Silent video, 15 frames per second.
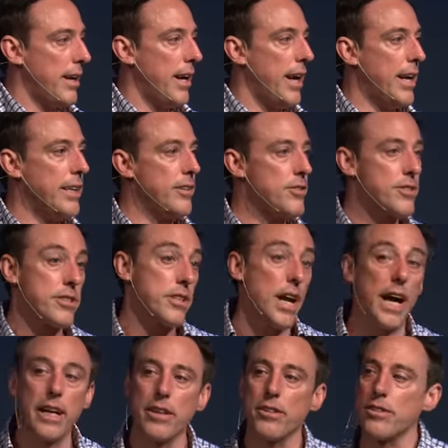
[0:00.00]
And there's just,
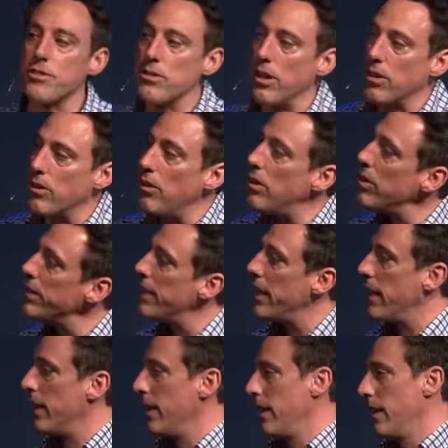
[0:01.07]
I could just talk all
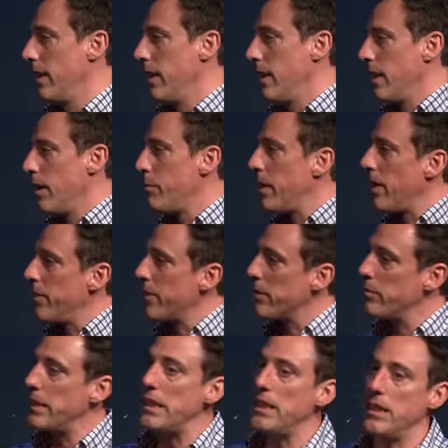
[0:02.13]
day about their
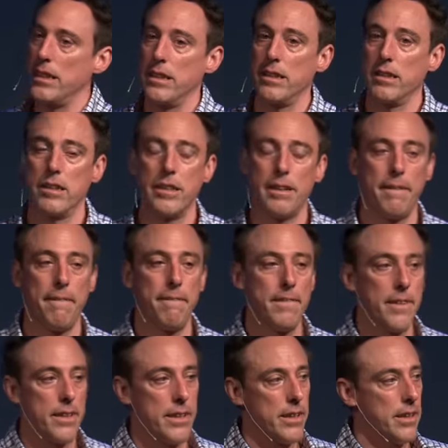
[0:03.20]
meaning.
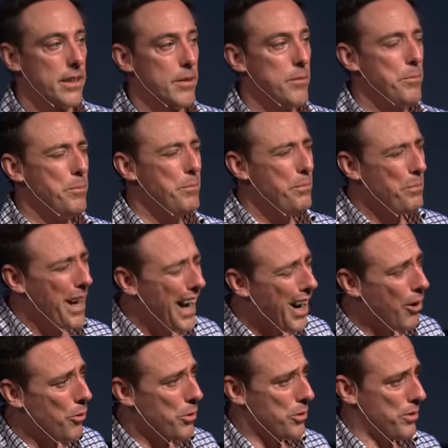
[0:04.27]

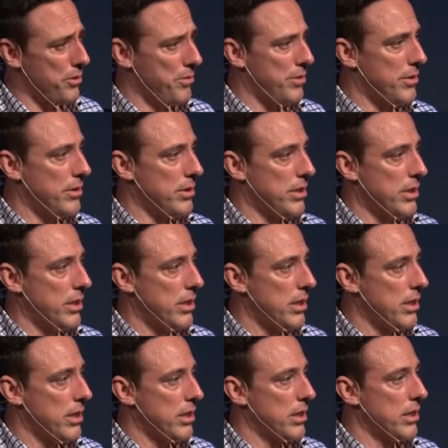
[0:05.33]
Powerful.
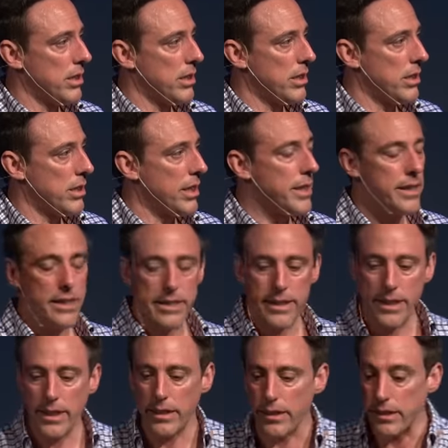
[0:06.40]
And
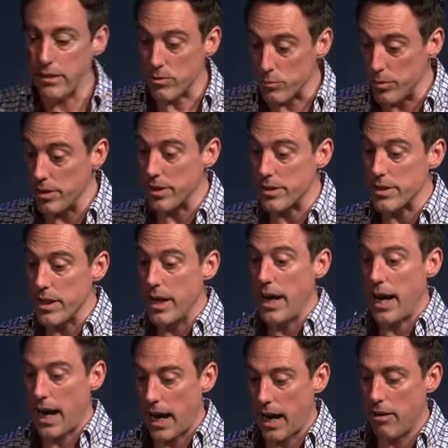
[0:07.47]
indeed, these words
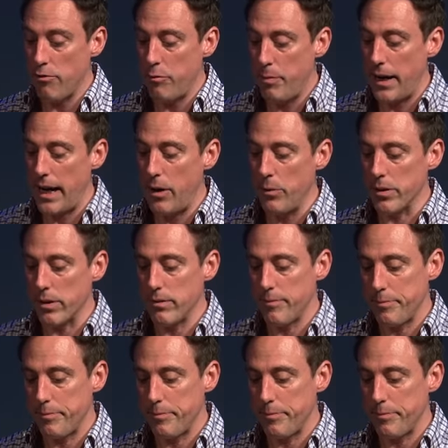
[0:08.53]
have power.